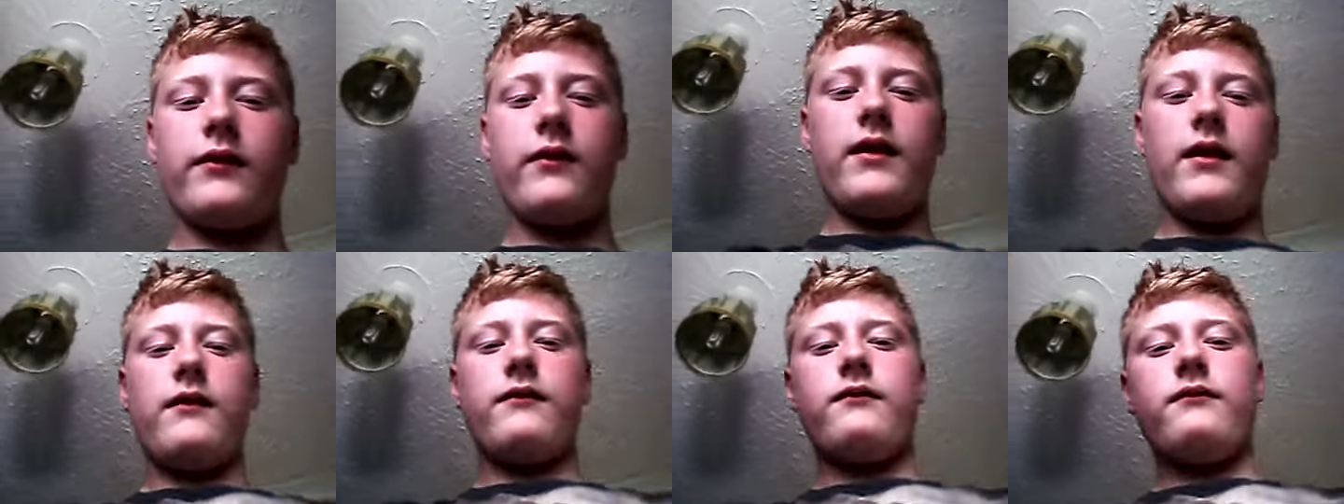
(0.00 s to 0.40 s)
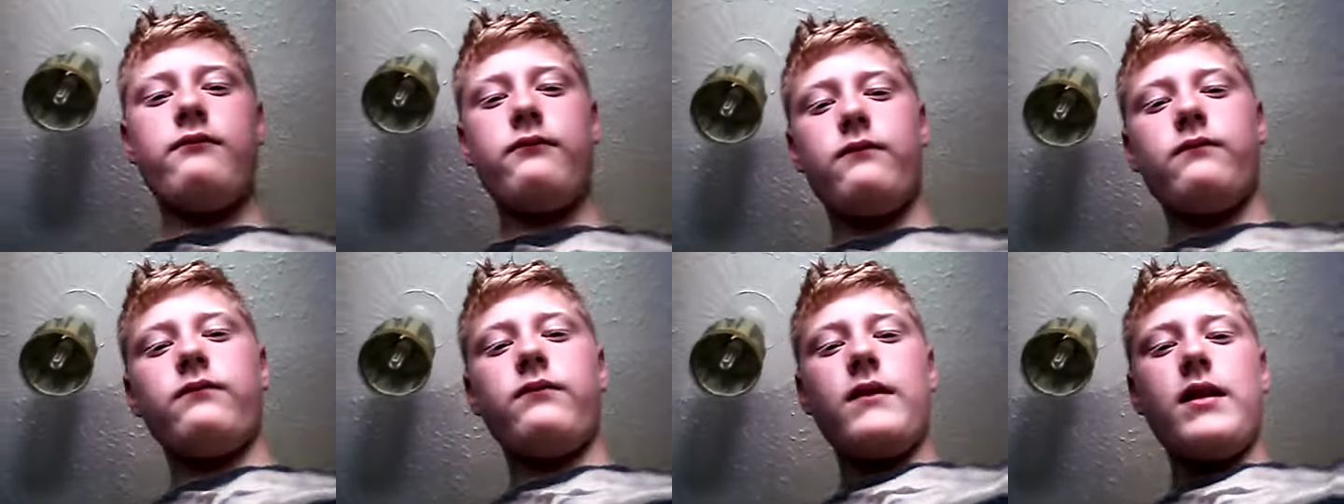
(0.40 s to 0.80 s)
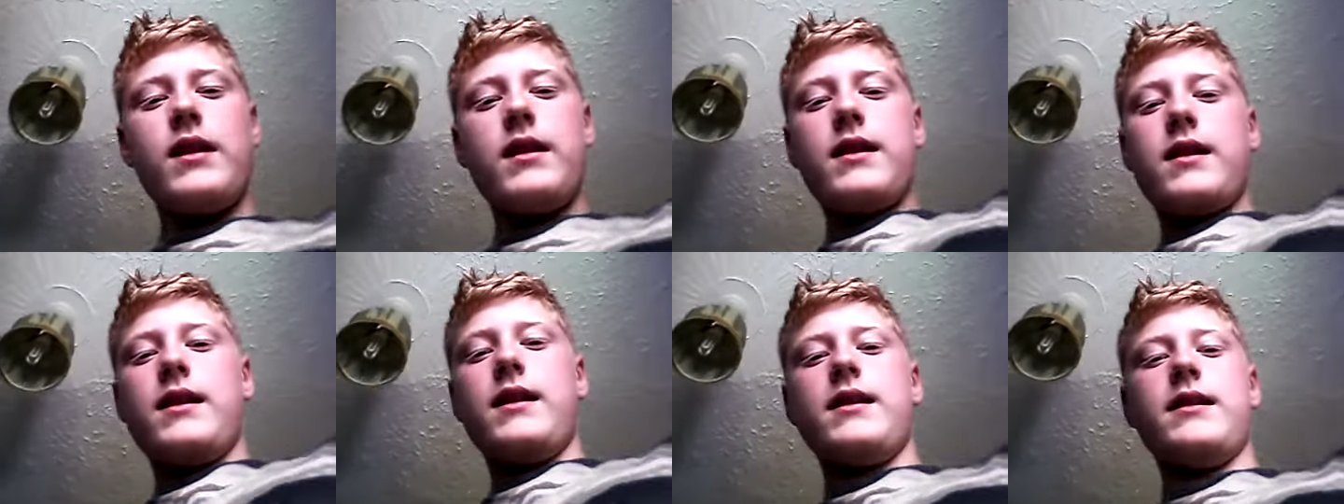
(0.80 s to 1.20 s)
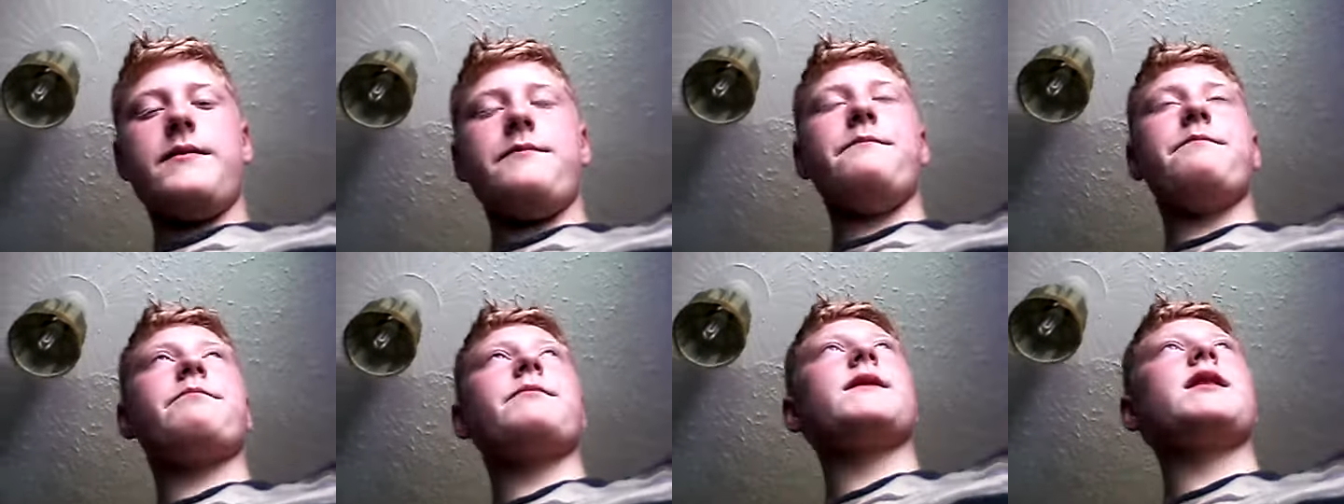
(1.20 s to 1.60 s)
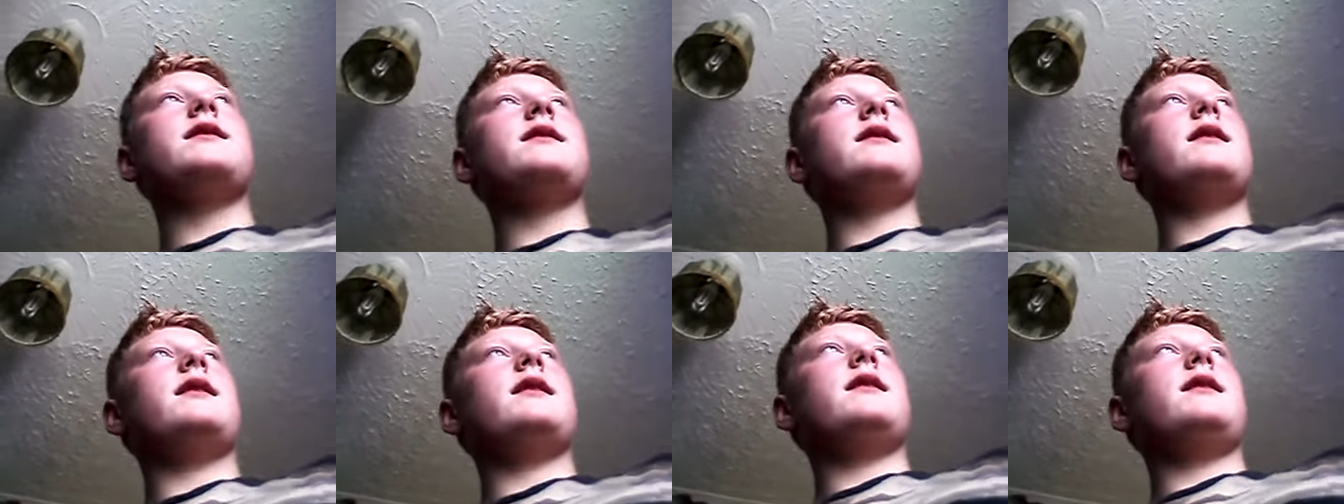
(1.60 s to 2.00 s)
uh, um,
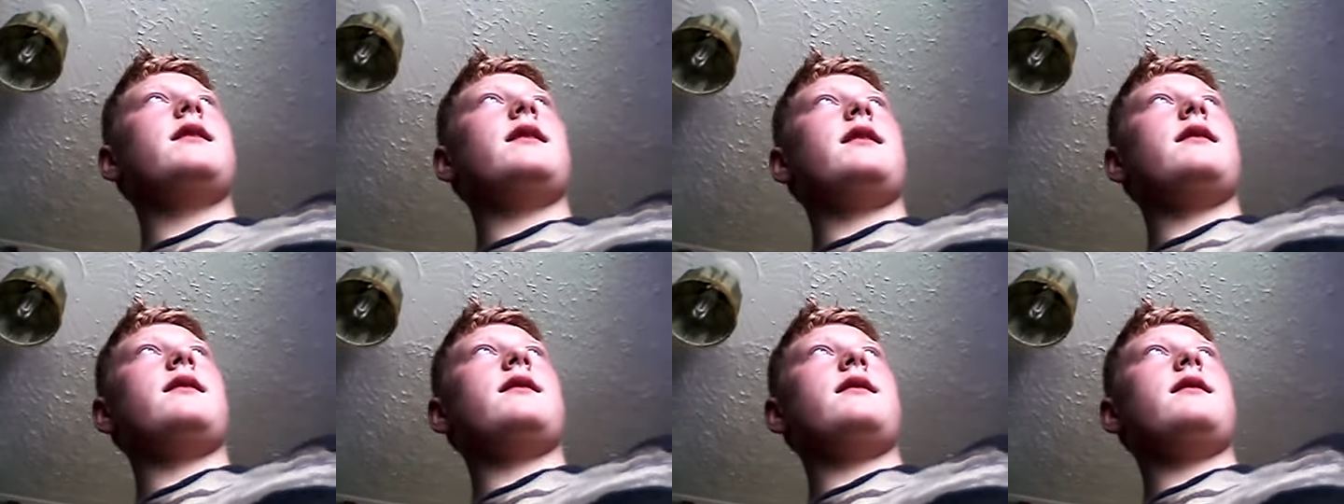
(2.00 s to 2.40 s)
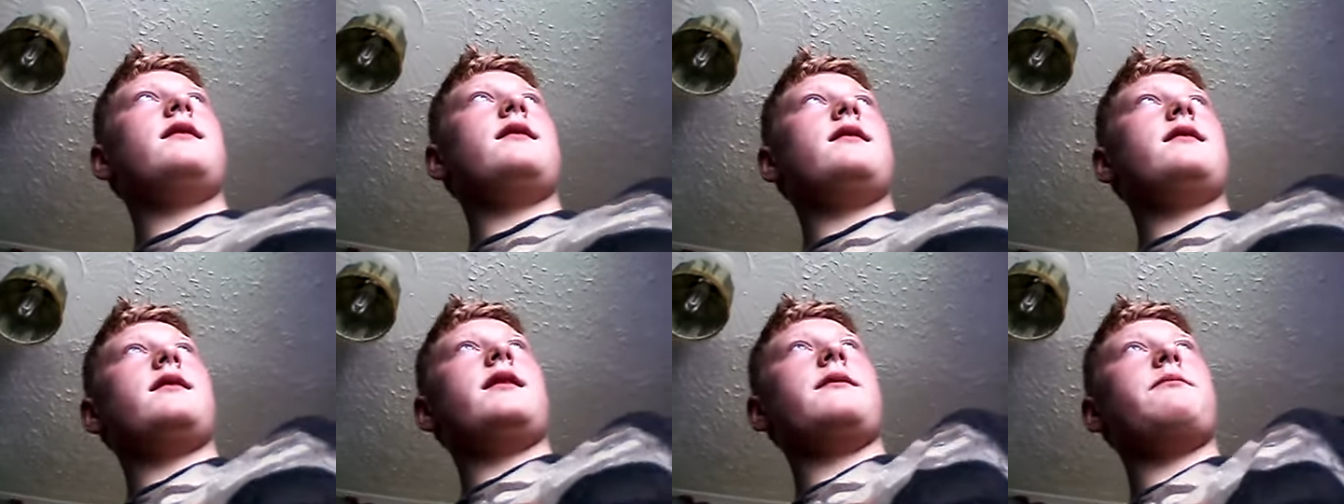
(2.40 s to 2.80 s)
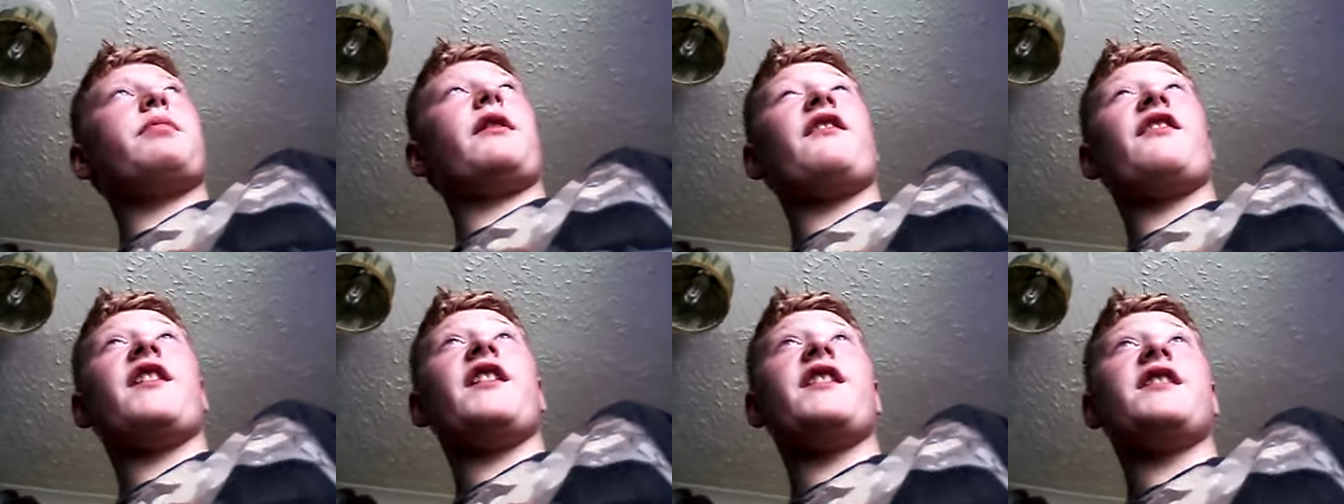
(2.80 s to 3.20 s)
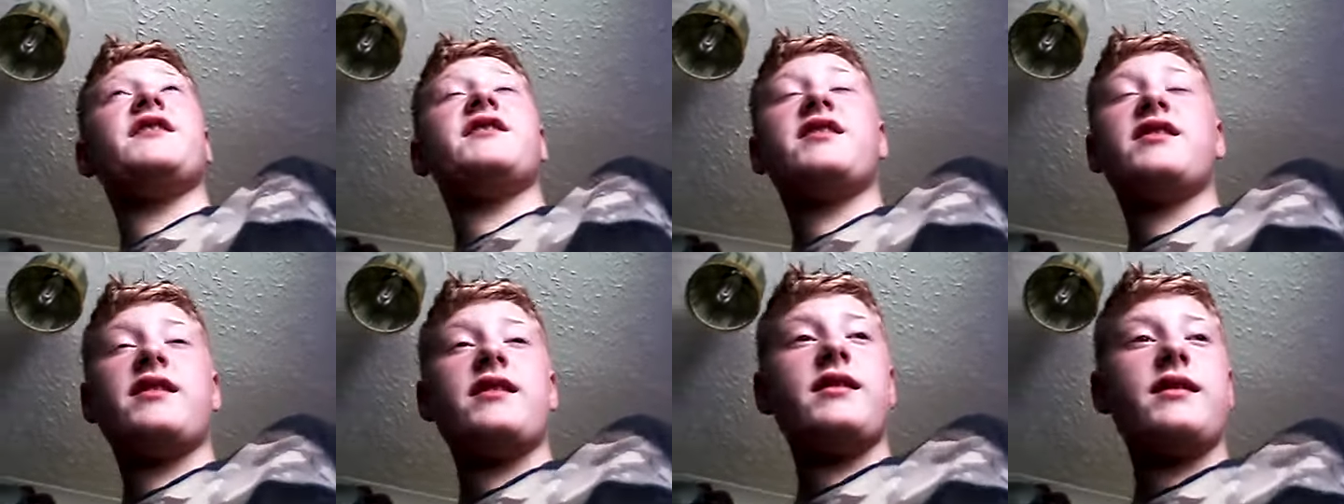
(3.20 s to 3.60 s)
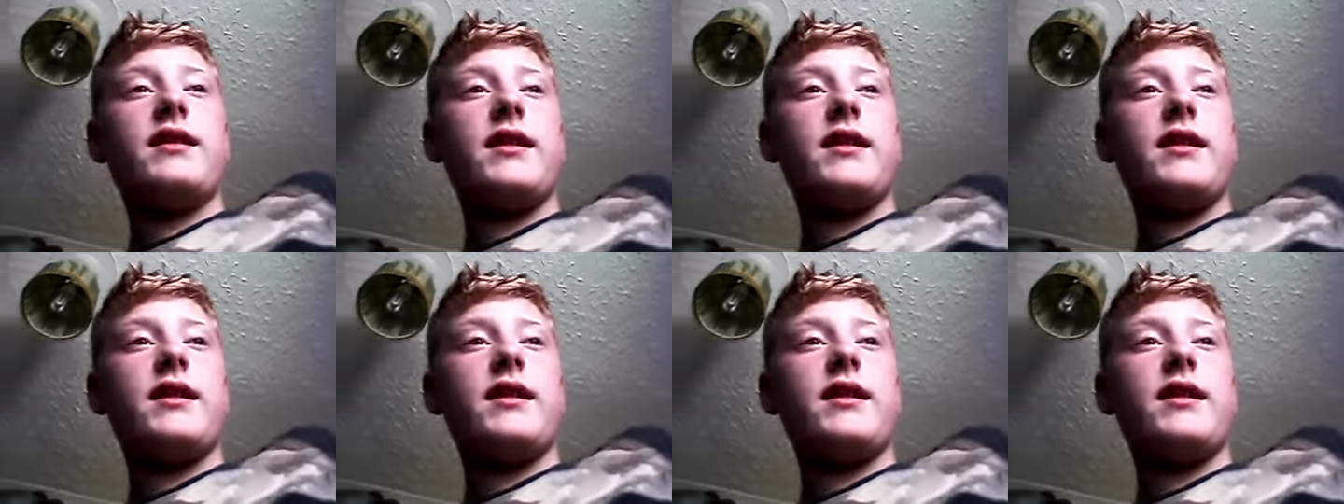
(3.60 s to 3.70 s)
prefers.